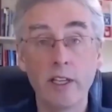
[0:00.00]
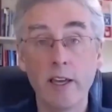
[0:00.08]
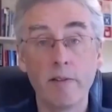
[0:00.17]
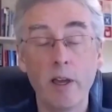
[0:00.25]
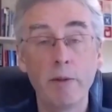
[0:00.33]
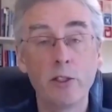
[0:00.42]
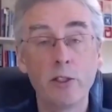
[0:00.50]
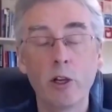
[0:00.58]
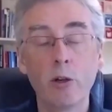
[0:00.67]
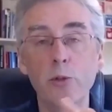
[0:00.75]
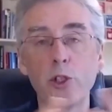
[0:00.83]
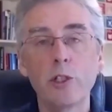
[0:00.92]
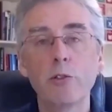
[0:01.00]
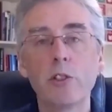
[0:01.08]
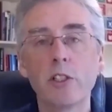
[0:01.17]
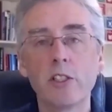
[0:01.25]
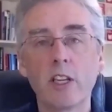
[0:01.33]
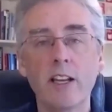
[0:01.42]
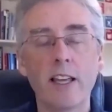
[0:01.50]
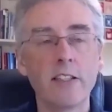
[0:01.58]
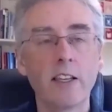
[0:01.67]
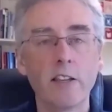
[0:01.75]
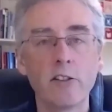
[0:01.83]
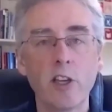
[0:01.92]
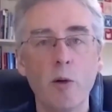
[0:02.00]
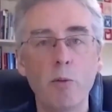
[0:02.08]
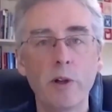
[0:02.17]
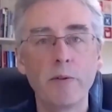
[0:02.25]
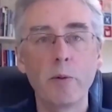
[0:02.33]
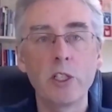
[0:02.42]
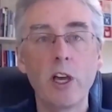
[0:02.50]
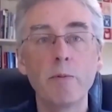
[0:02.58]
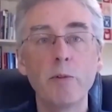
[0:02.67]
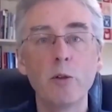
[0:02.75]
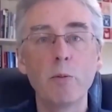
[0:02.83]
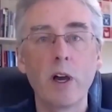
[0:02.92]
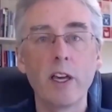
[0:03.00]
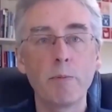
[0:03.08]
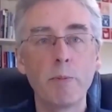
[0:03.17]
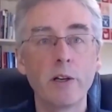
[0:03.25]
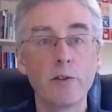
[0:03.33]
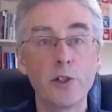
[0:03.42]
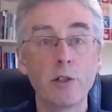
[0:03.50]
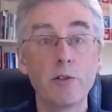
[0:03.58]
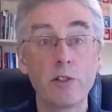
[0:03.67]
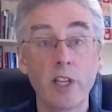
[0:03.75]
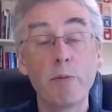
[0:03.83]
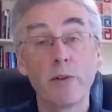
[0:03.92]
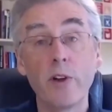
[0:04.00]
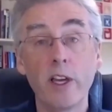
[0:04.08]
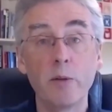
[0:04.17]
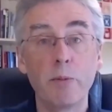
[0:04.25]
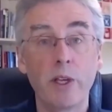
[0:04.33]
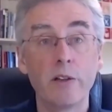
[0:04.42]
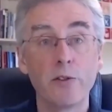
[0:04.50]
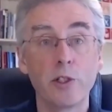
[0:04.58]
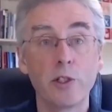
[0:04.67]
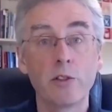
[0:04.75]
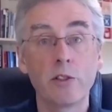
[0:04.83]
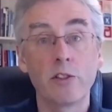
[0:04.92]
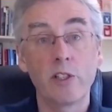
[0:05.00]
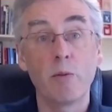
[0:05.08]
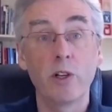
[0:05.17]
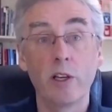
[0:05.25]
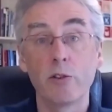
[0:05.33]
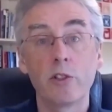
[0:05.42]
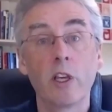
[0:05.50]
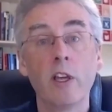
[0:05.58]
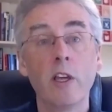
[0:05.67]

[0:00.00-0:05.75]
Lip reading: yeah. I mean, Tom Shoes is a classic example. Every time you buy a pair of shoes, they provide a pair of shoes to someone else